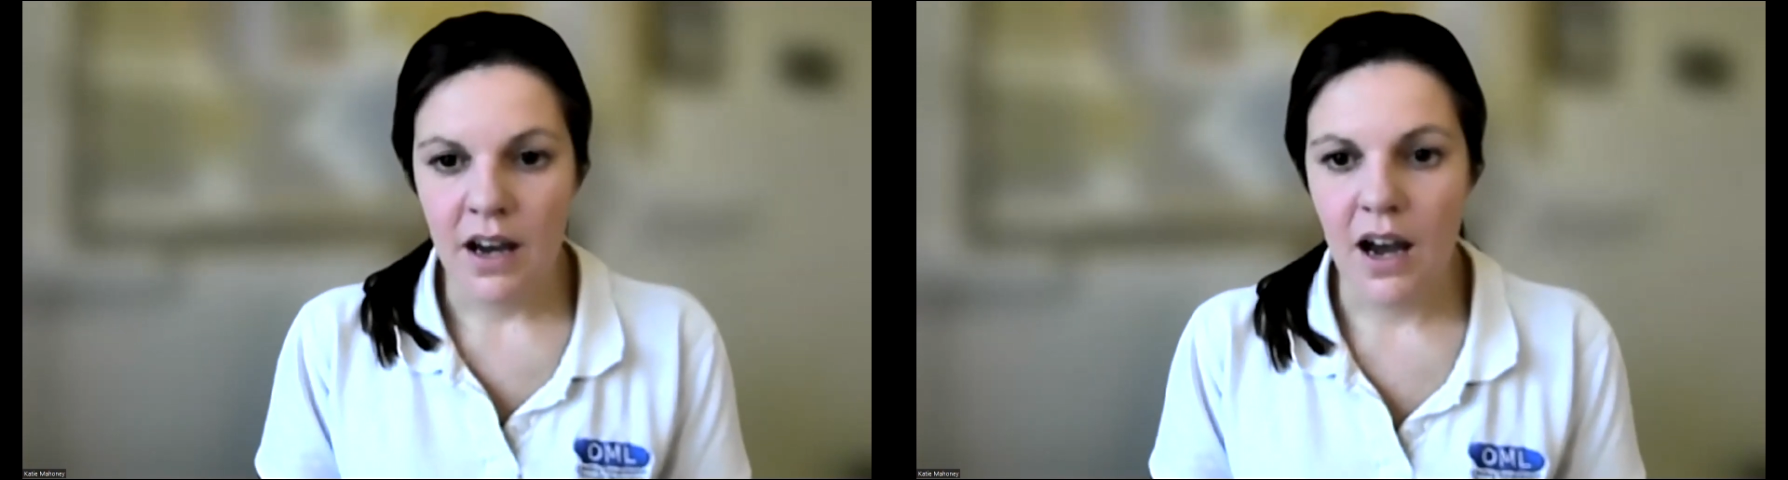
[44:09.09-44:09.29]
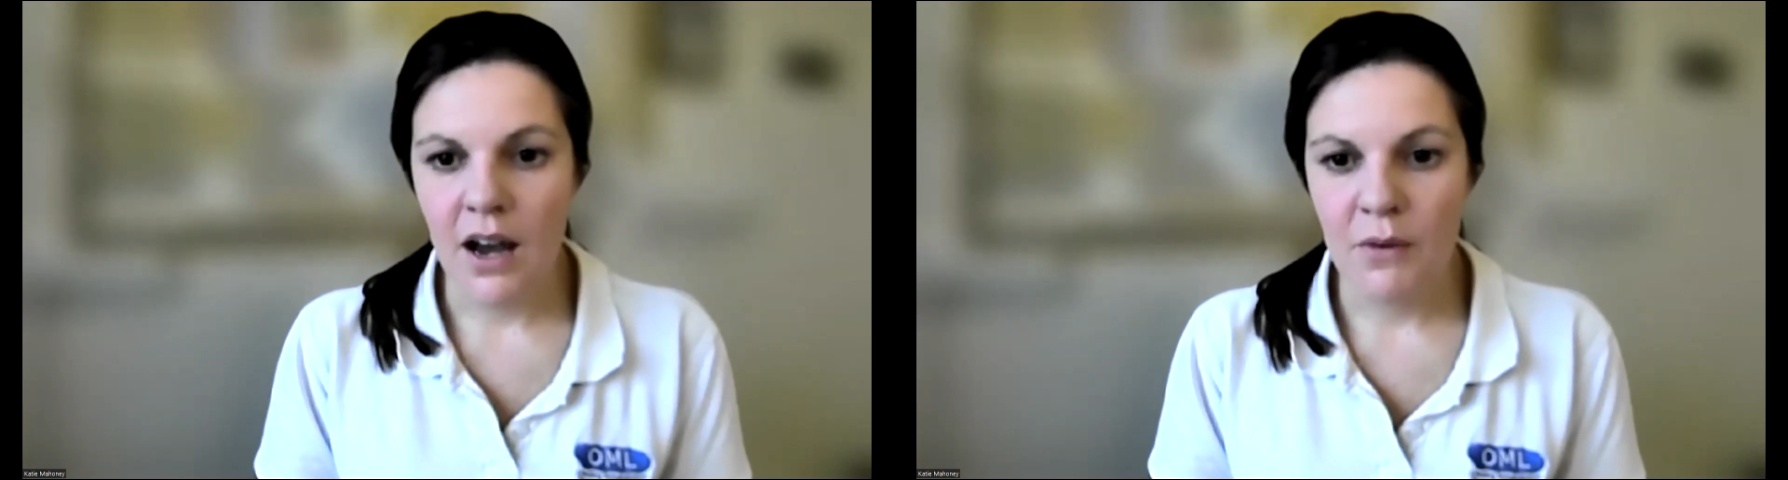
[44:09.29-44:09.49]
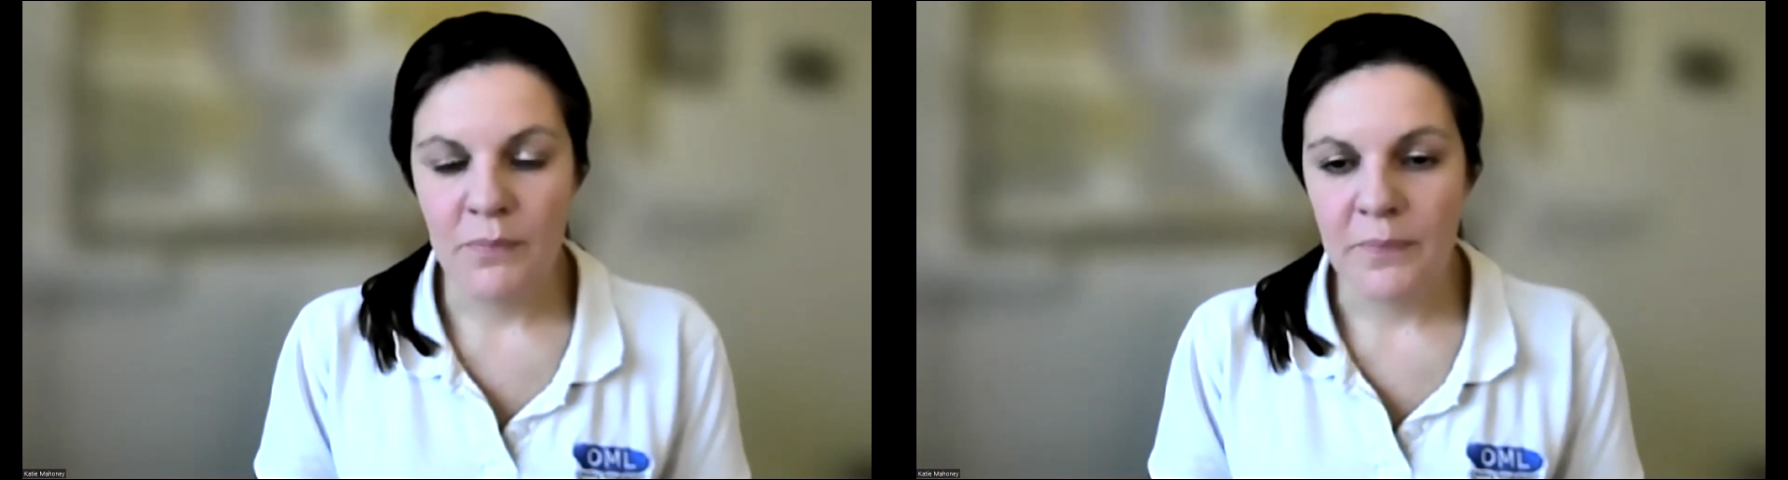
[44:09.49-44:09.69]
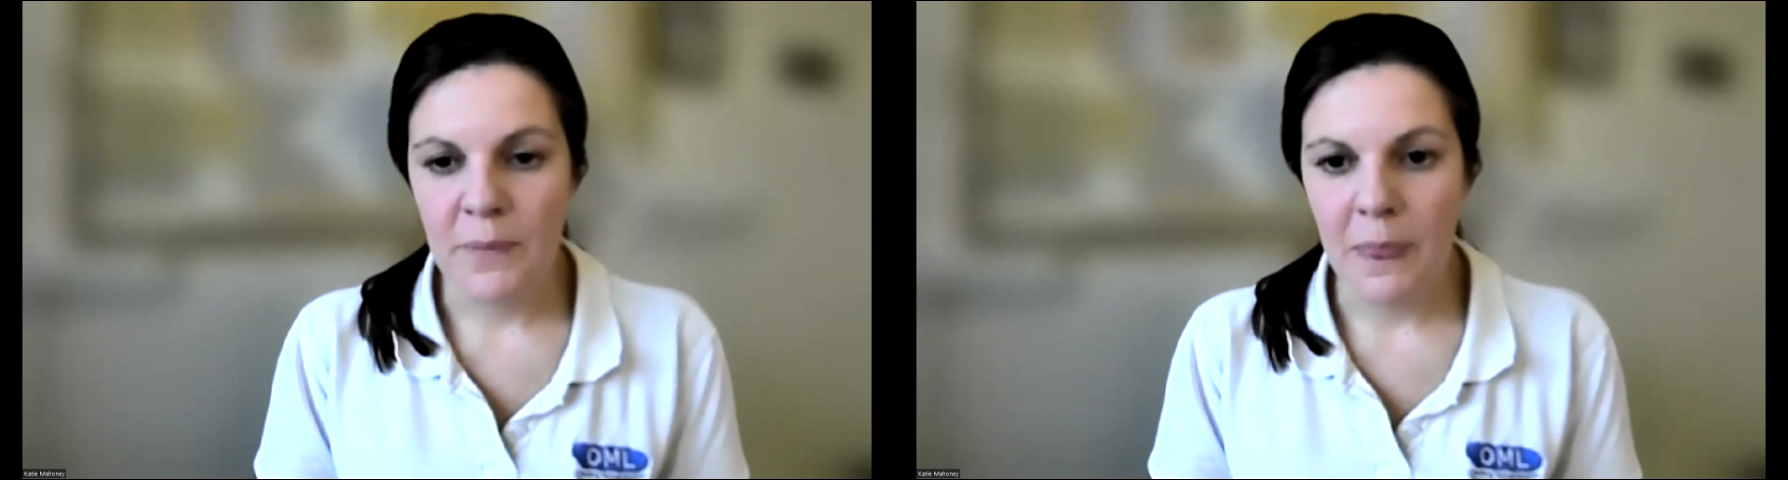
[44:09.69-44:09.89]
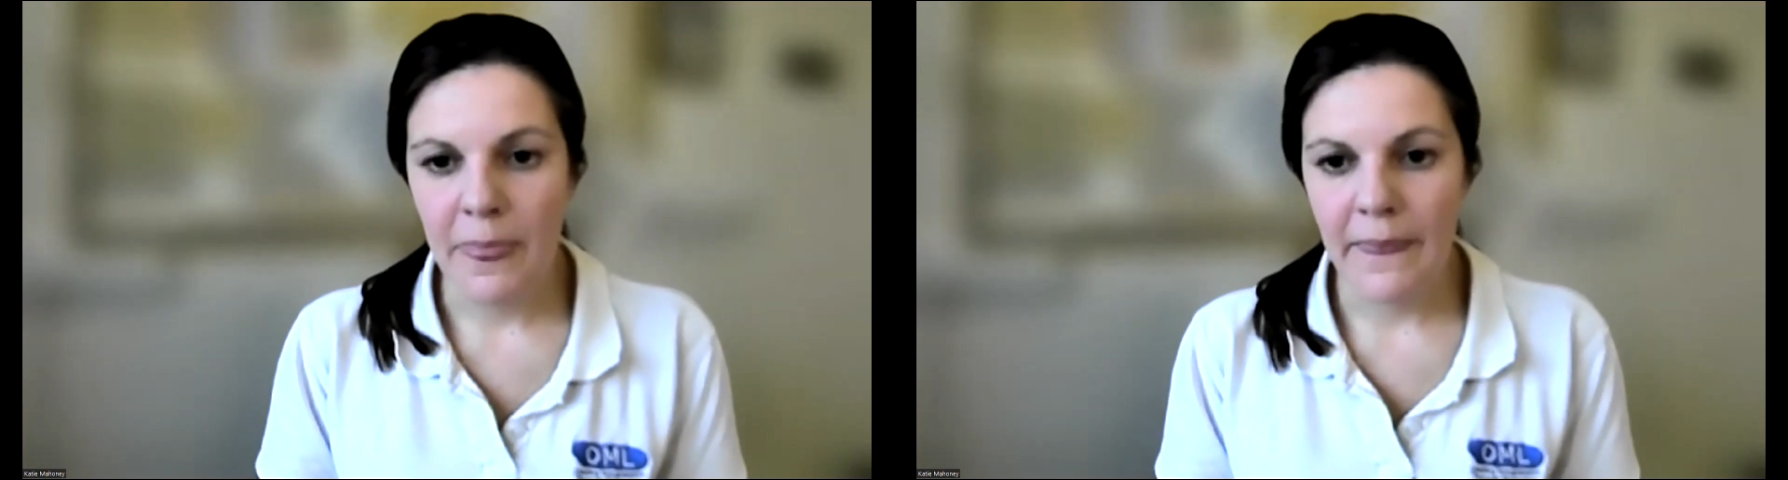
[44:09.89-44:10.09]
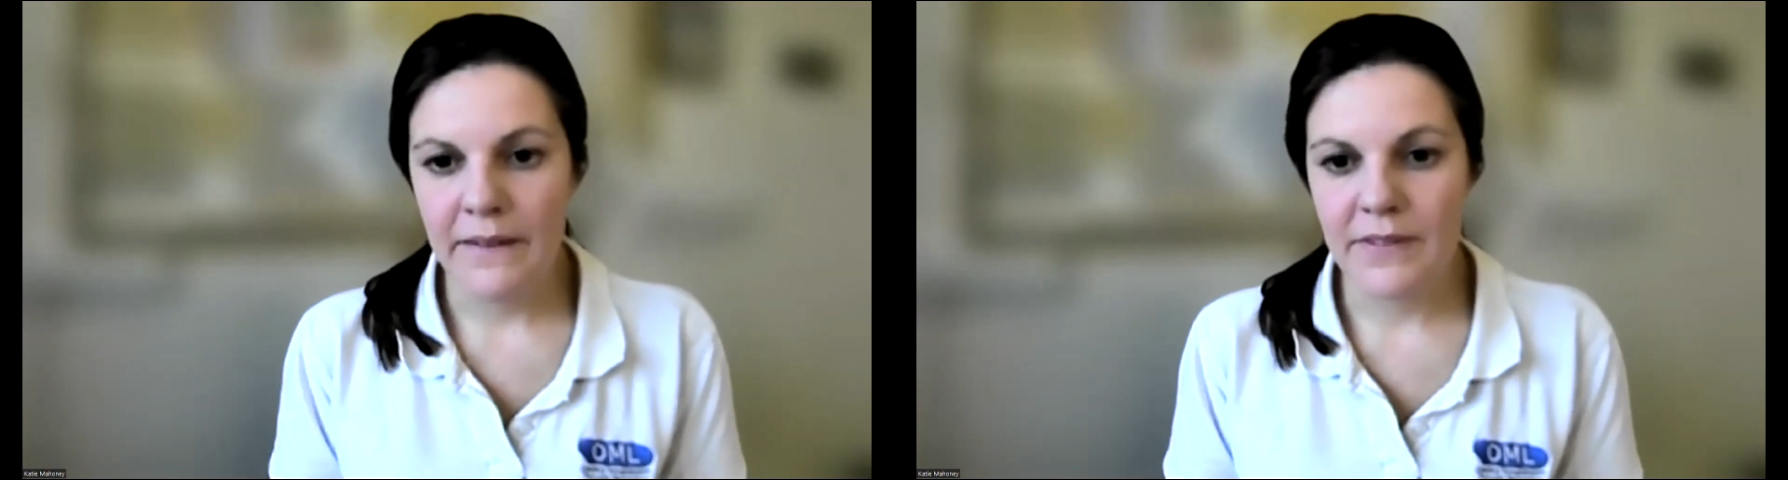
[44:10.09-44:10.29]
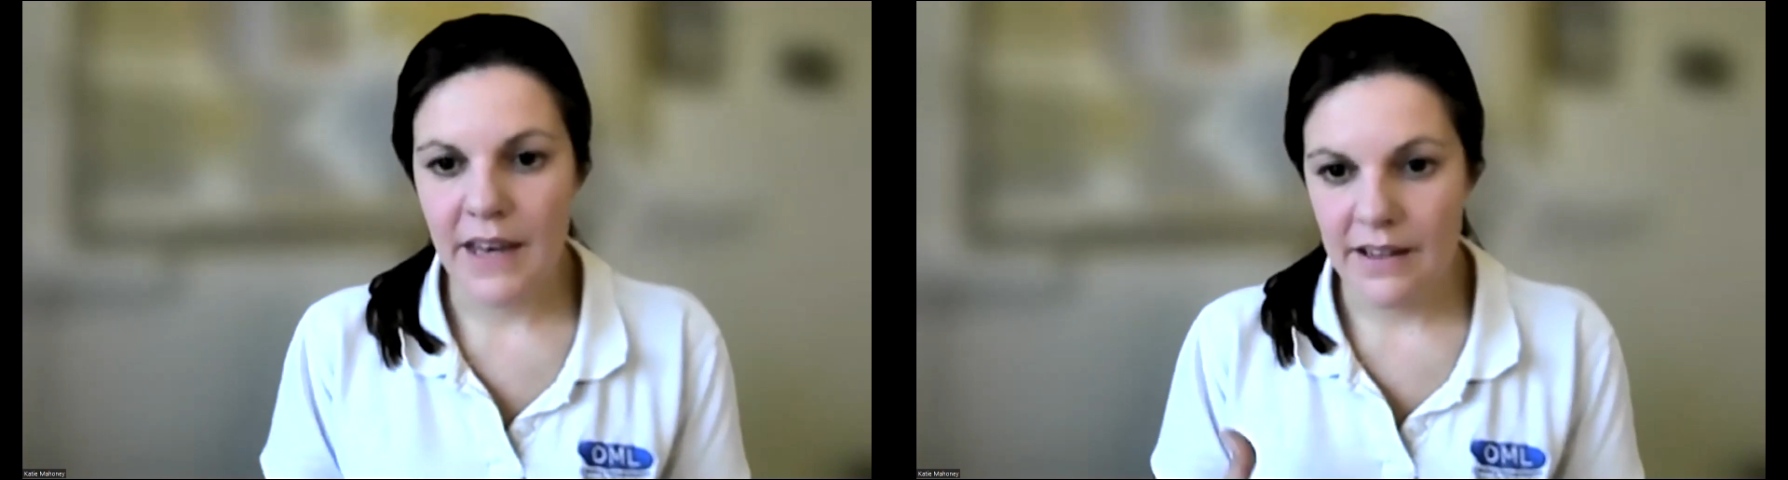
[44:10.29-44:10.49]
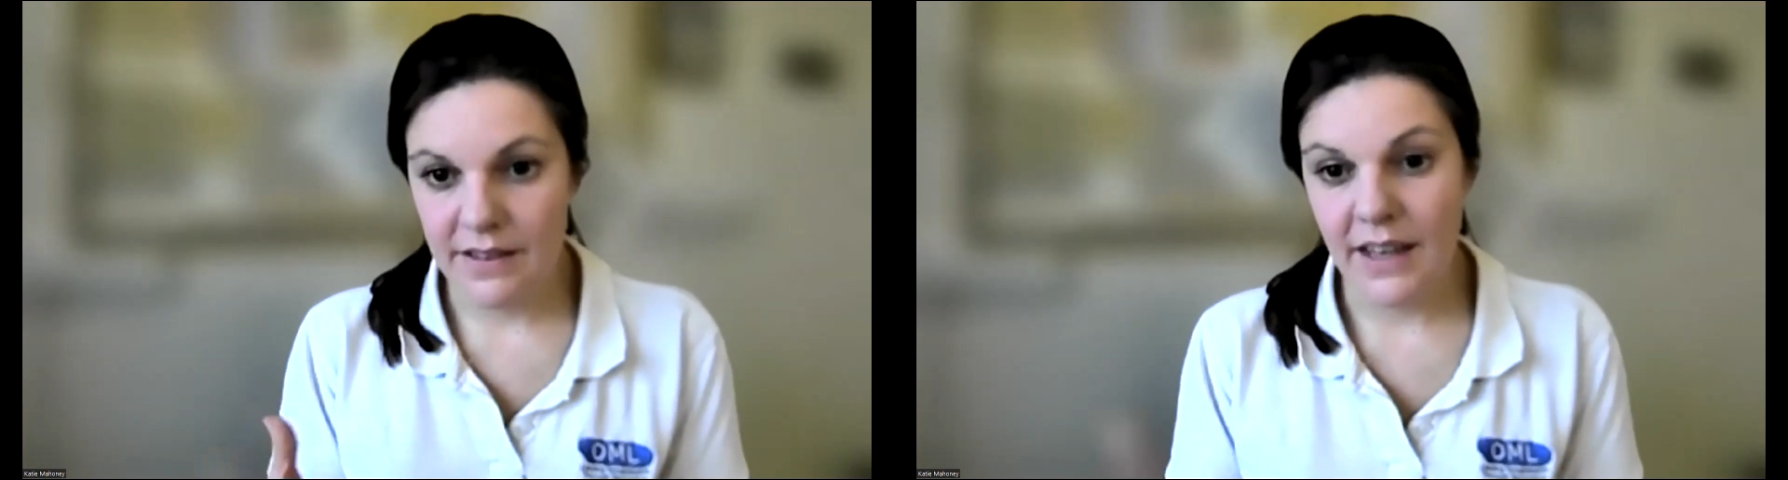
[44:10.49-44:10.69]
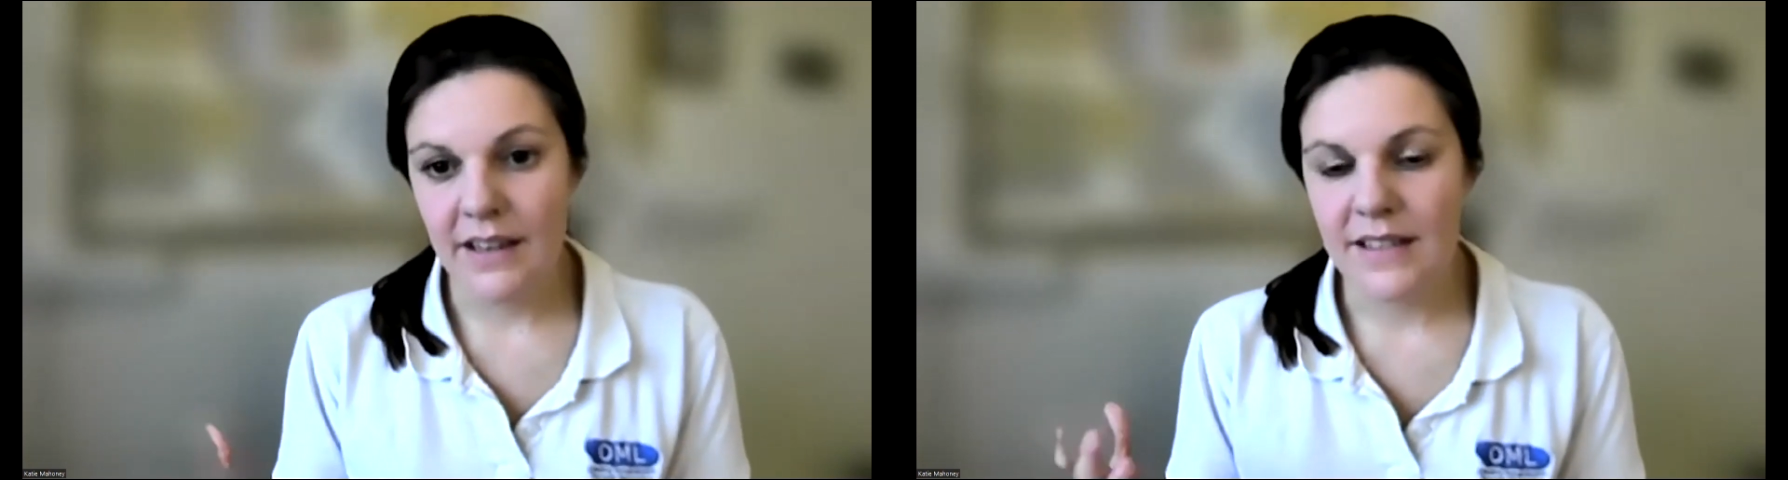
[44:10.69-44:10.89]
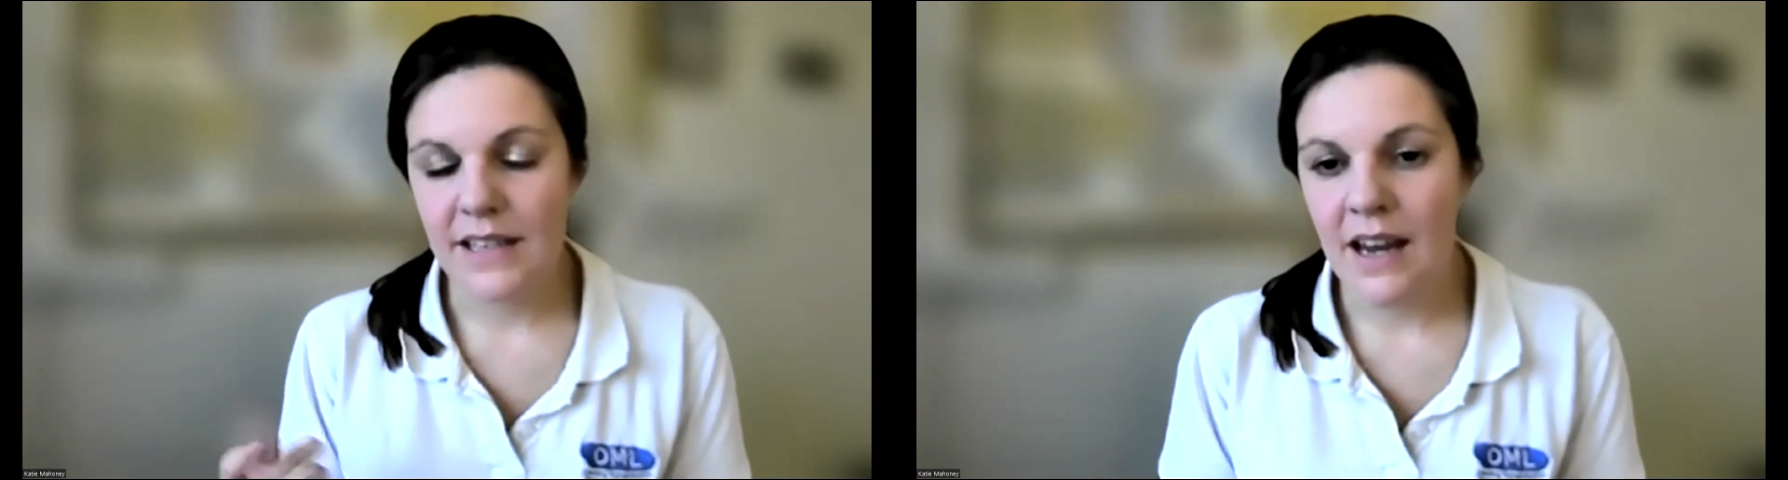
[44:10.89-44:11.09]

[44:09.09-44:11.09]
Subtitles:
that's an